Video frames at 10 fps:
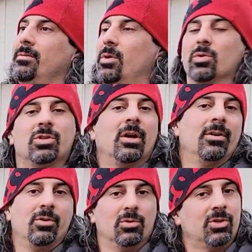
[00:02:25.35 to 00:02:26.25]
those are
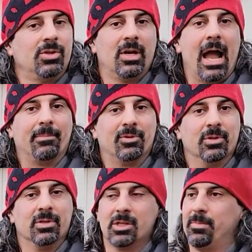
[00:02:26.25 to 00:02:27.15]
your
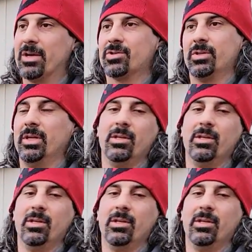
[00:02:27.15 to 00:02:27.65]
options, especially,